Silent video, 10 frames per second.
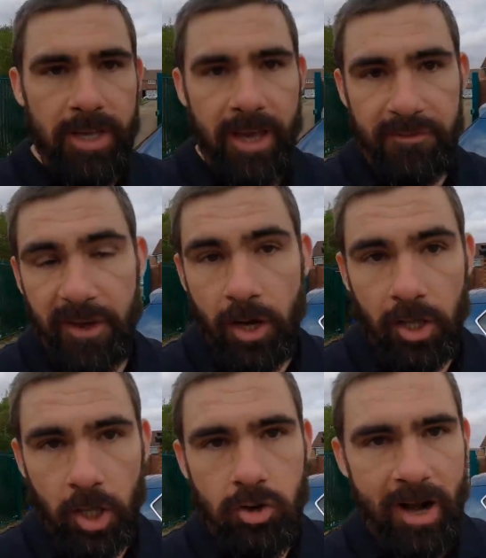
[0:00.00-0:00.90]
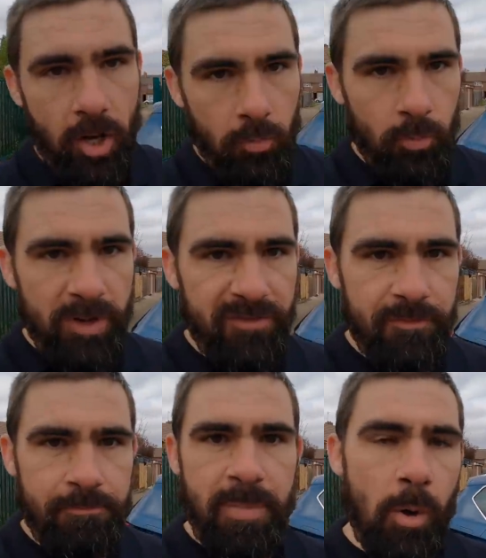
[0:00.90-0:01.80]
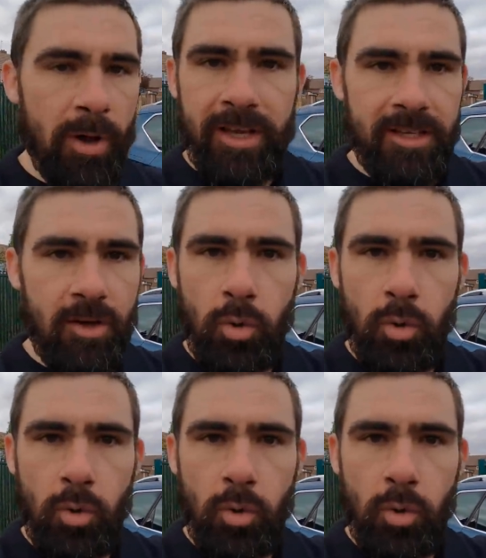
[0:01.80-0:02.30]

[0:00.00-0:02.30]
But yeah, I think I'm going to crack on with bolting